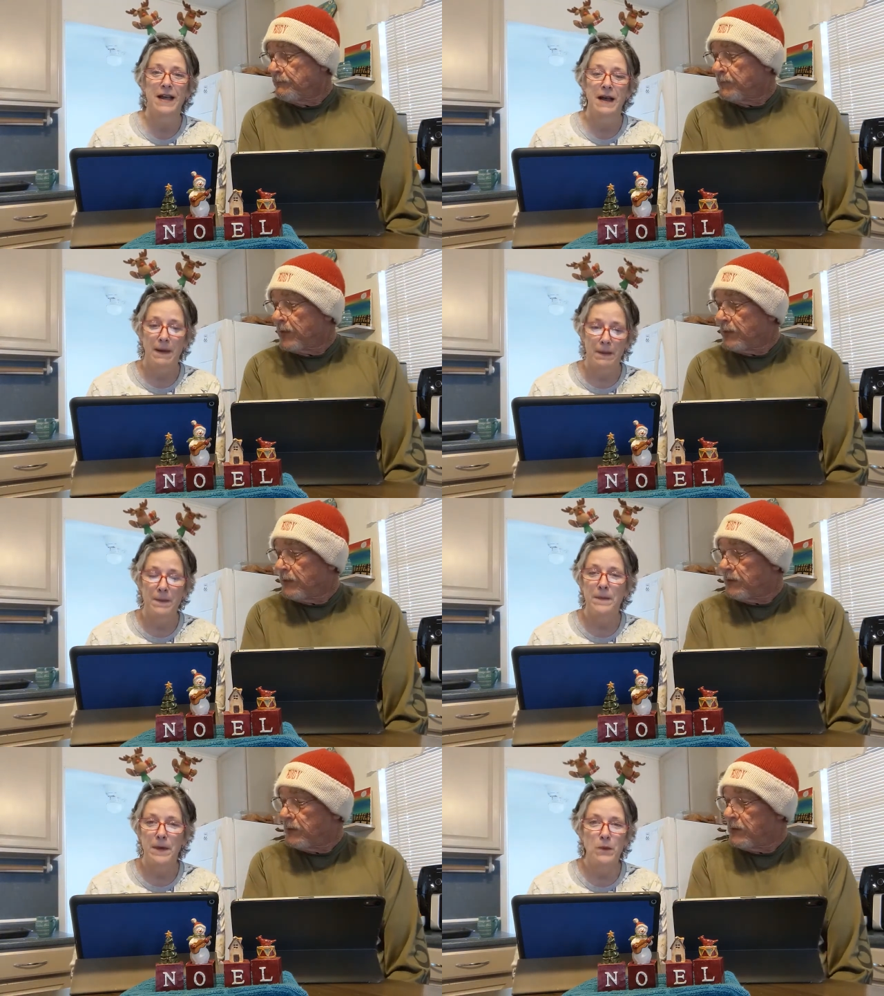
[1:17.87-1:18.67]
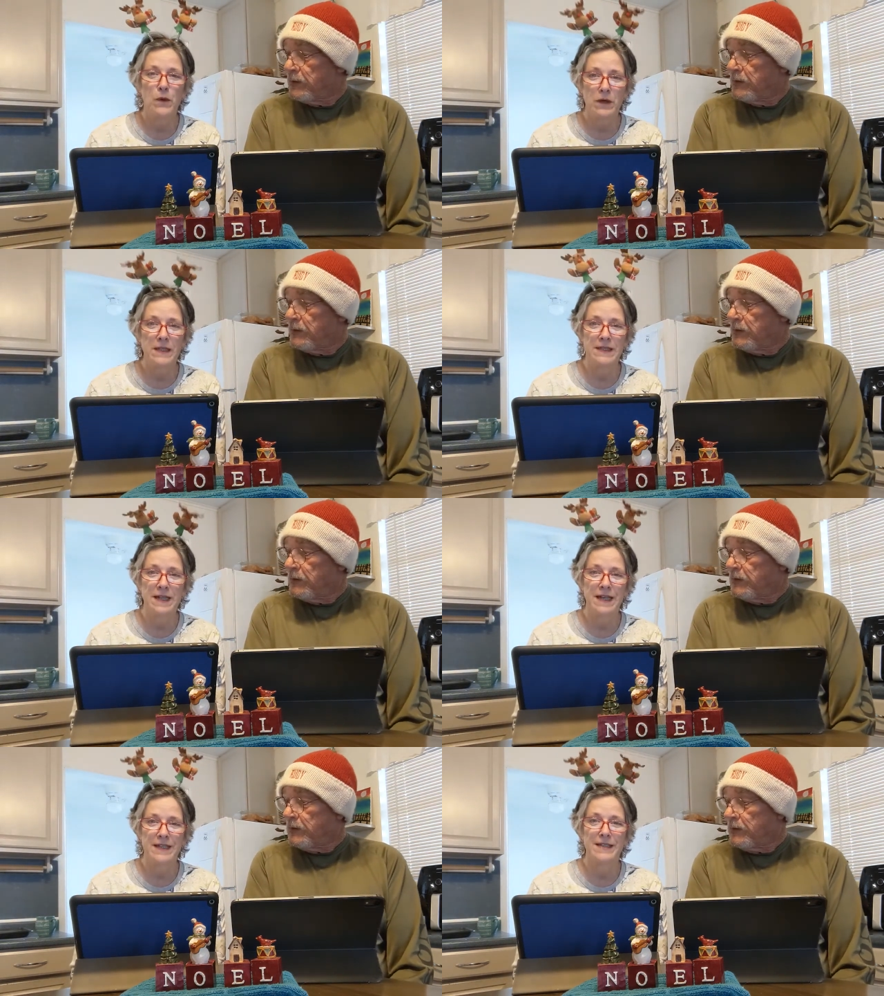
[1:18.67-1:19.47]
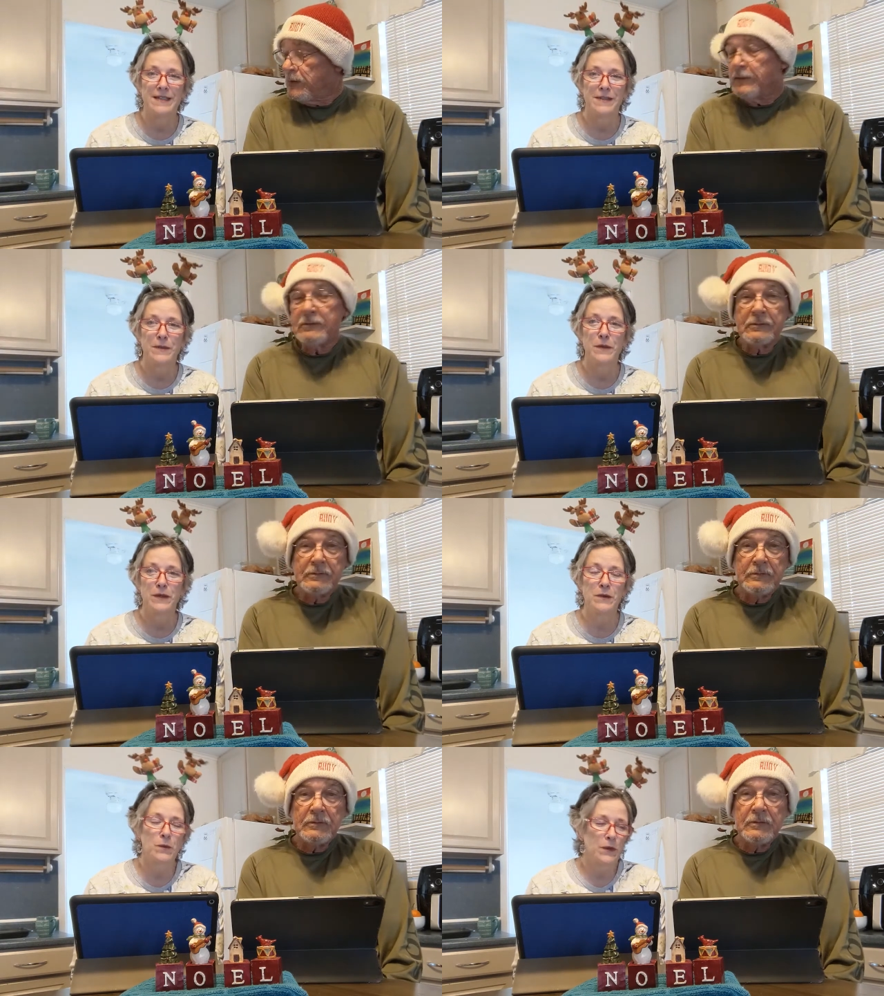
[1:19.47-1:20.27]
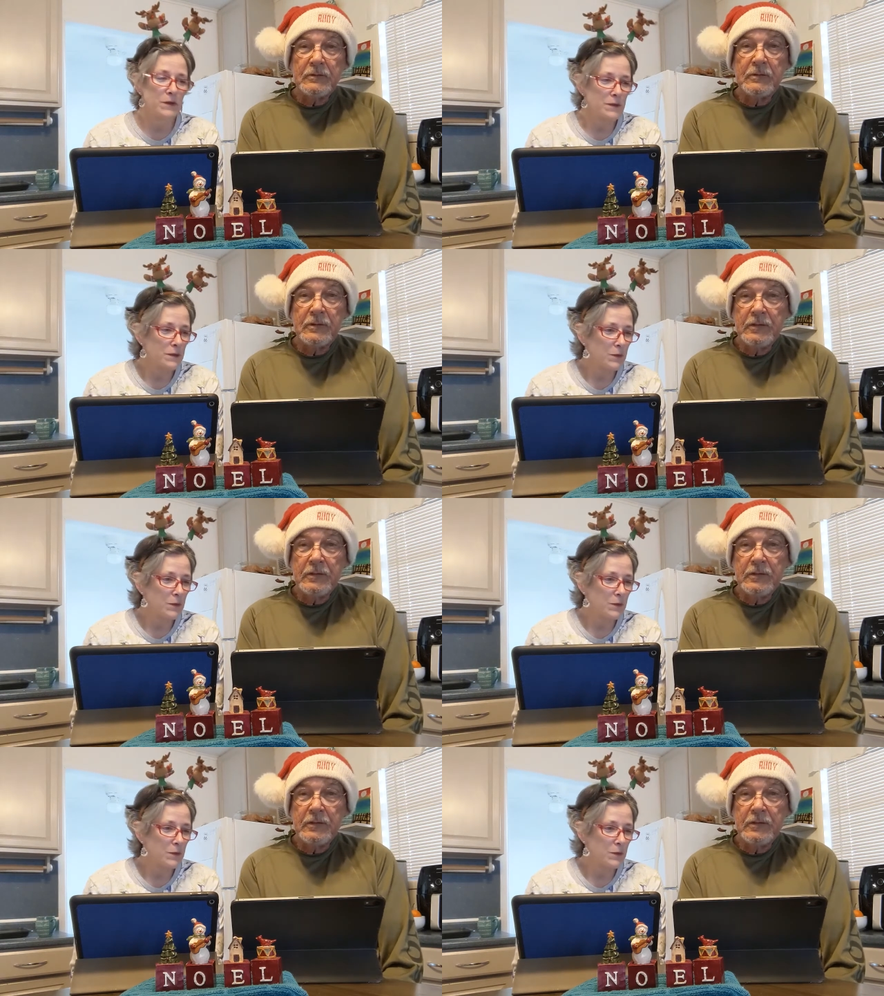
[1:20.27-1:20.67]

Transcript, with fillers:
Speaker 1: Um, but we're excited. We're, we're,